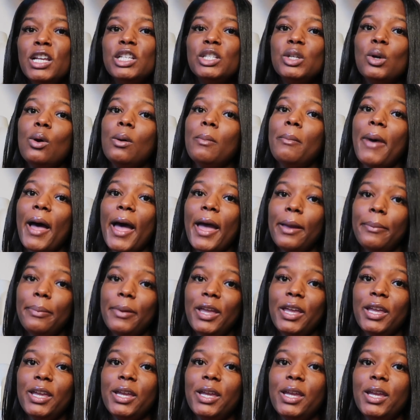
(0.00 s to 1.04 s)
So in my
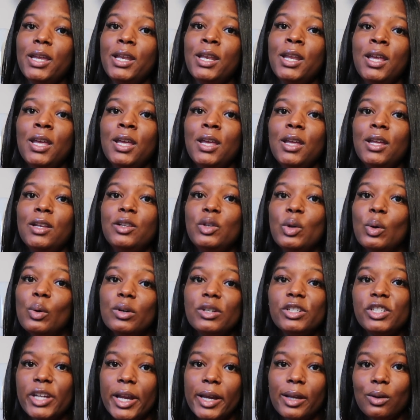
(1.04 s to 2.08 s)
opinion,
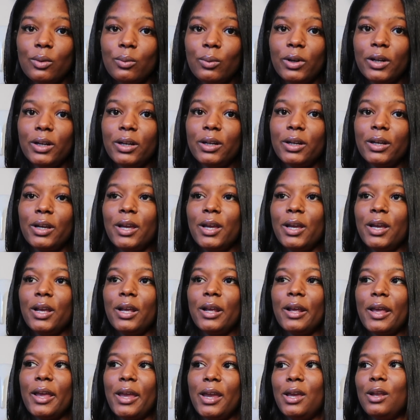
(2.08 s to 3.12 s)
doing shadow work,
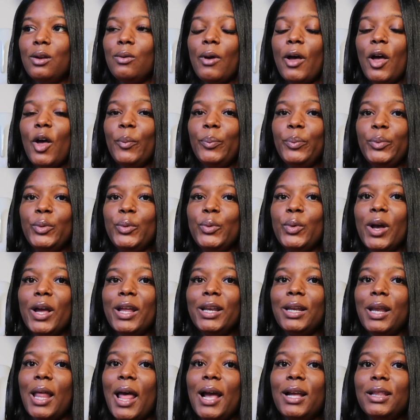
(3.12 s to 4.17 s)
it'll help you
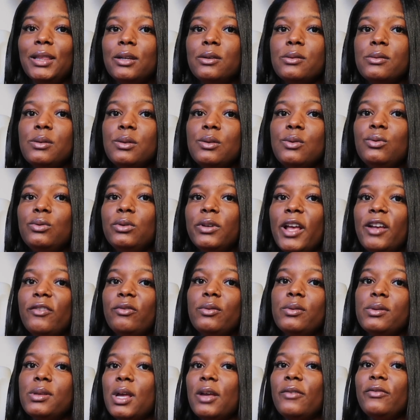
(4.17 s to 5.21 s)
unlock those new
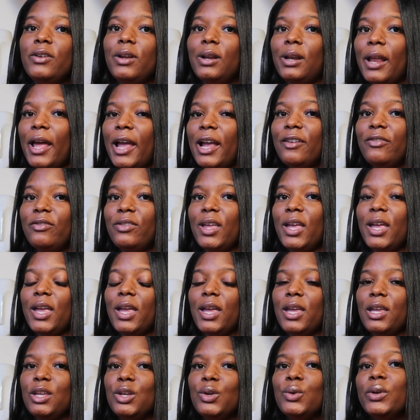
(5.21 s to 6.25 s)
levels of your life
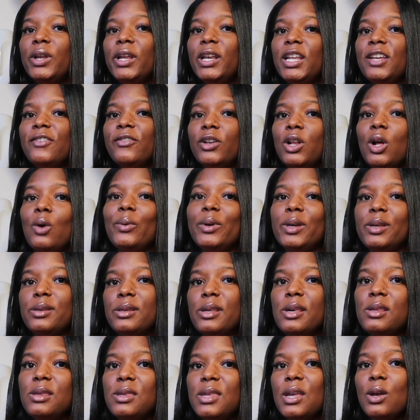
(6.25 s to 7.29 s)
that you didn't even know
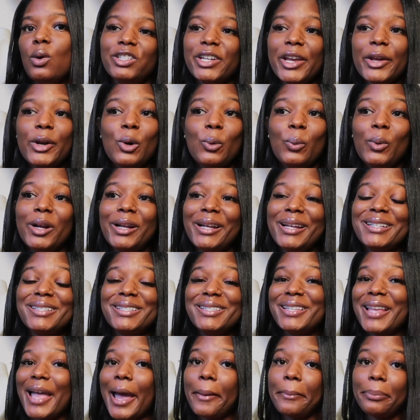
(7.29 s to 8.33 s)
existed. Shadow work is
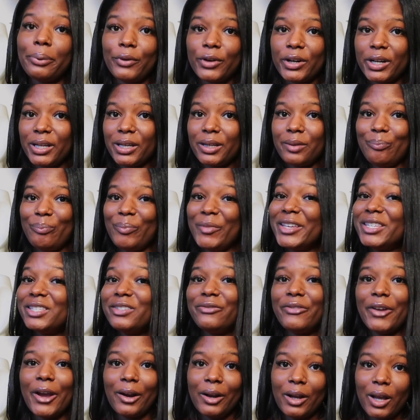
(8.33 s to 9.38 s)
not pretty. It's
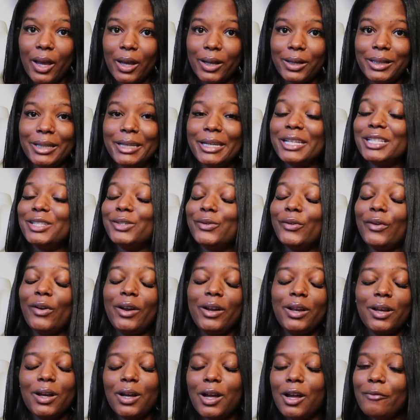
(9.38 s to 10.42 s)
very ugly. It's
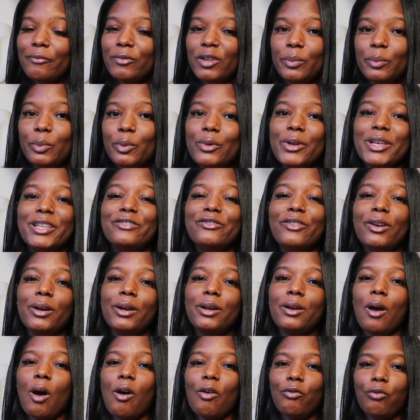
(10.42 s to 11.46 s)
very uncomfortable. It's
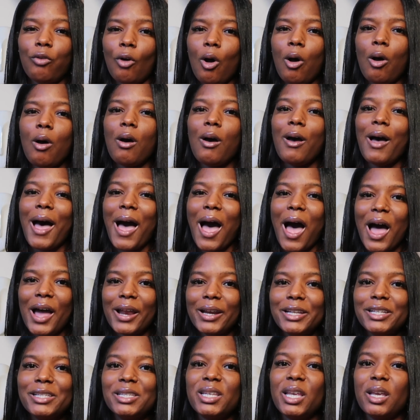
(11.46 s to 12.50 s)
very raw,
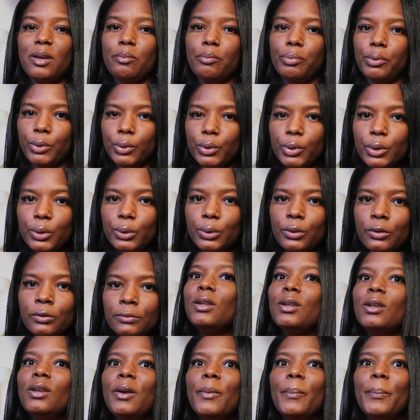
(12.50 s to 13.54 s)
honest, and brutal.
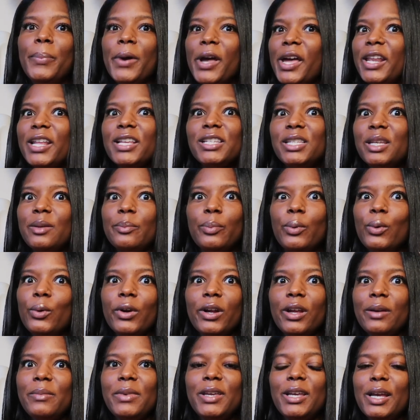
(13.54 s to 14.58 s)
But it's
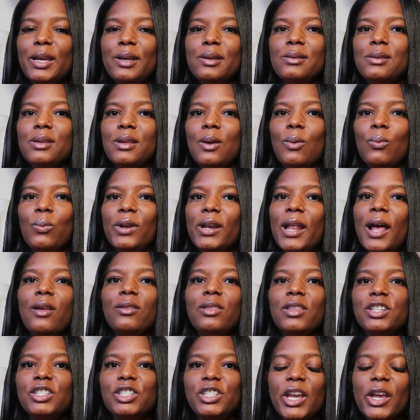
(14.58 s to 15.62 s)
important because without
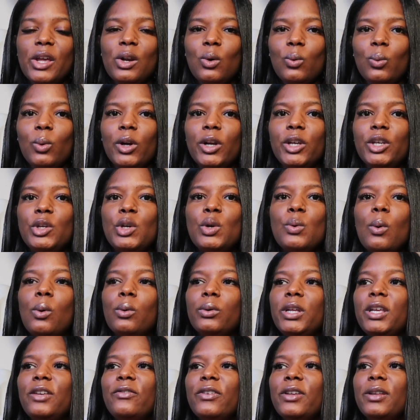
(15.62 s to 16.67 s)
the shadow work, you
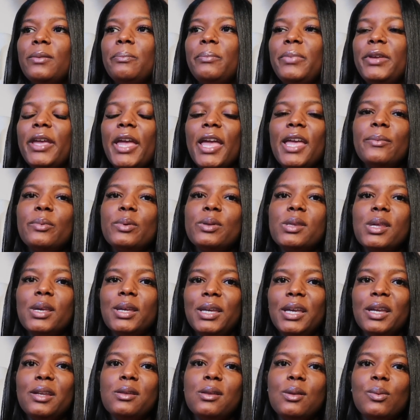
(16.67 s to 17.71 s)
won't even be able to
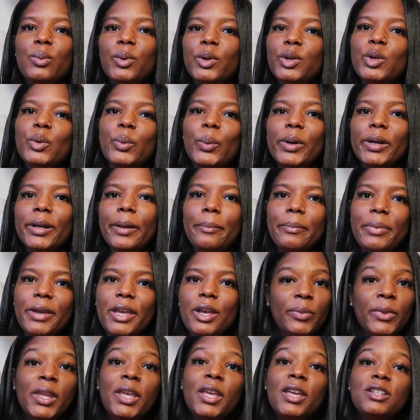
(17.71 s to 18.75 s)
get to where you want to
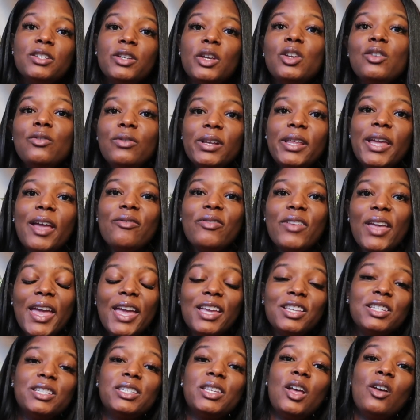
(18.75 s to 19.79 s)
be. So you really have to
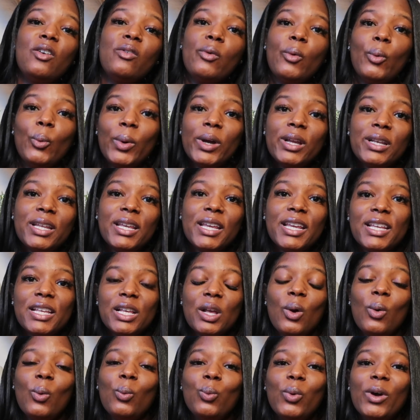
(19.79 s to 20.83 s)
ask yourself, what
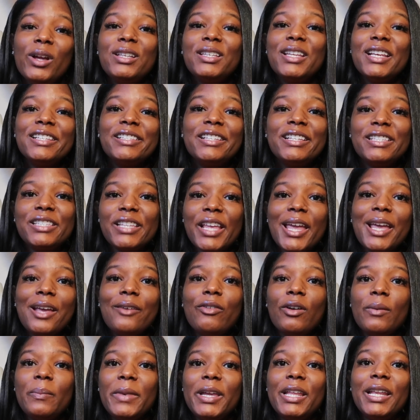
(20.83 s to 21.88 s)
does it take
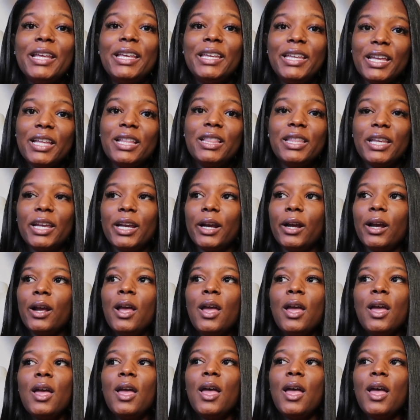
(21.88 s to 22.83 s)
for me to get there?